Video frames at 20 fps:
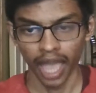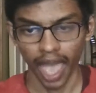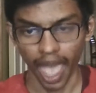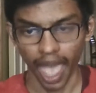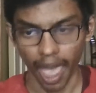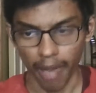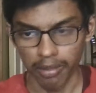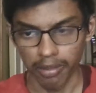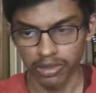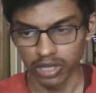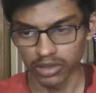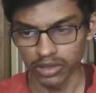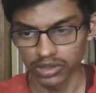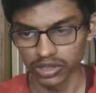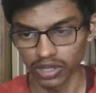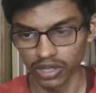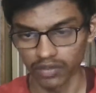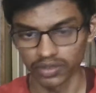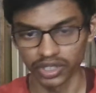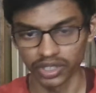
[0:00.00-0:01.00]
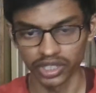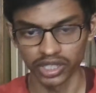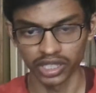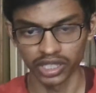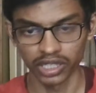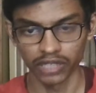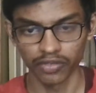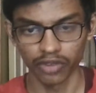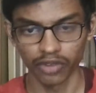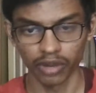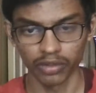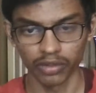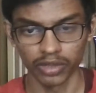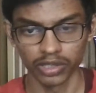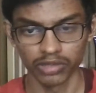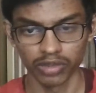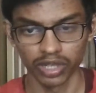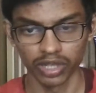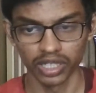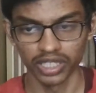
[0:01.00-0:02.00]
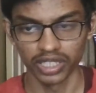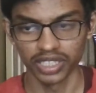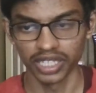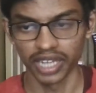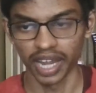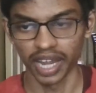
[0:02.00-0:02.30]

absorption of the drug from the small intestine